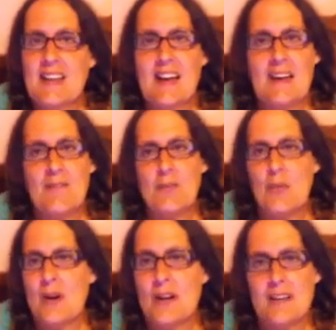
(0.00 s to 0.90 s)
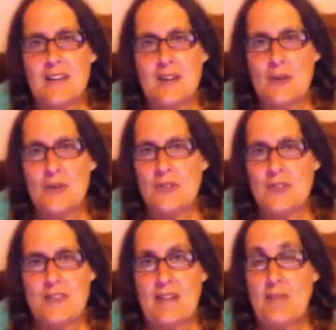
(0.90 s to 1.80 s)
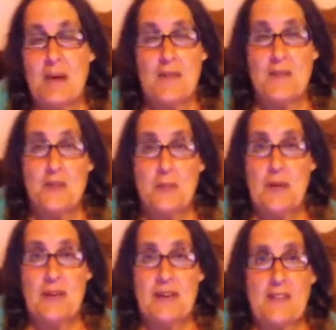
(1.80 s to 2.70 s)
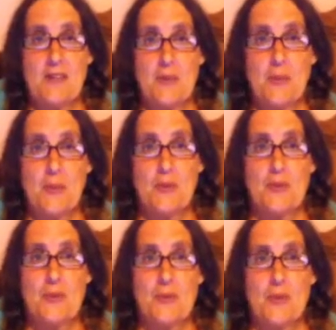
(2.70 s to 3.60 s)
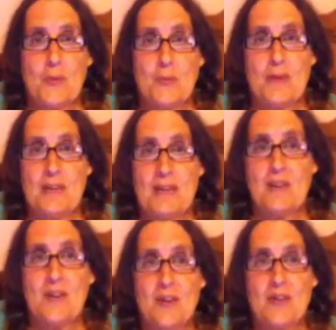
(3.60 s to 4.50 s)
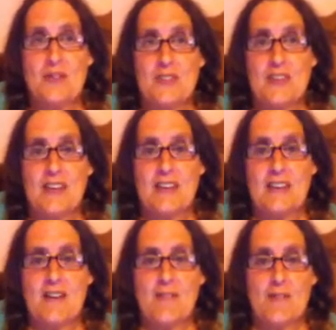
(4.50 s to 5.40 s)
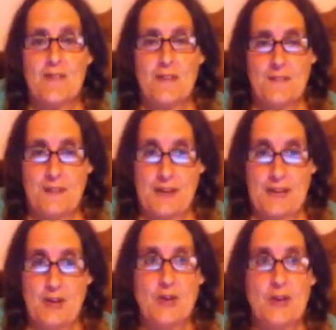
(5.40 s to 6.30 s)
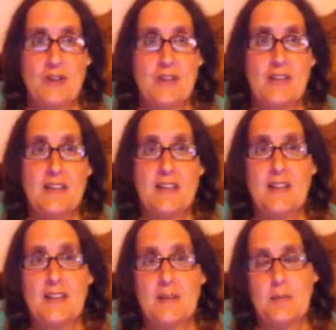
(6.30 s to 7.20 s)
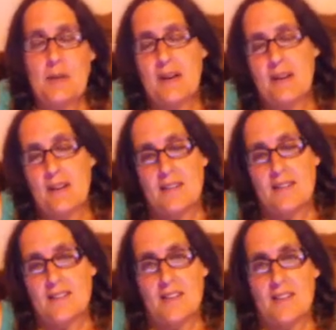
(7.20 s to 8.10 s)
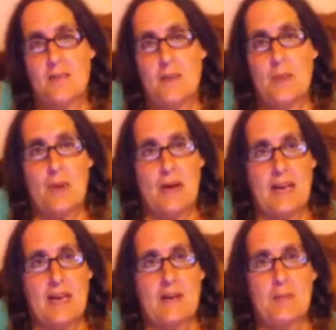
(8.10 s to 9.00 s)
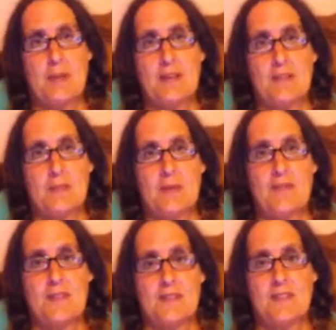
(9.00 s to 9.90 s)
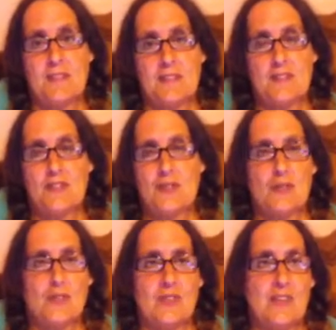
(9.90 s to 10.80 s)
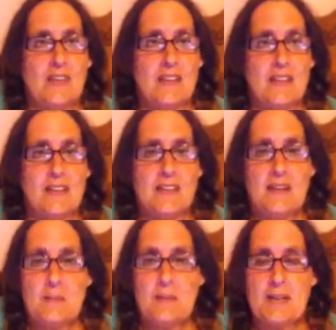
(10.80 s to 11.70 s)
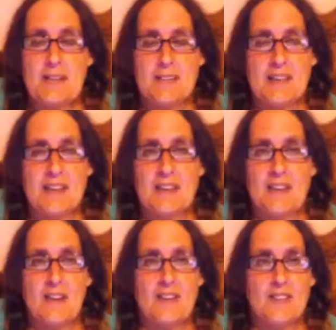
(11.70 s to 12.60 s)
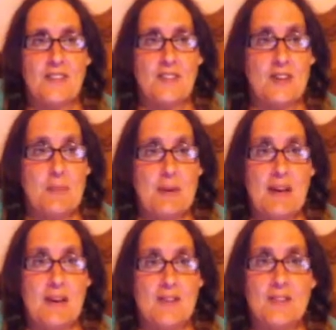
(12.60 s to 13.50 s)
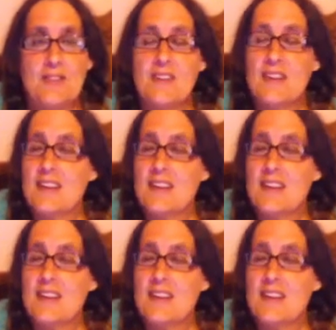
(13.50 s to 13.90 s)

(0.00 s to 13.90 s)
I have wanted to go see Dave Matthews Band at the Gorge for many years and never felt that I could because of my weight and because of my physical issues and uh, because I had lost 70 pounds.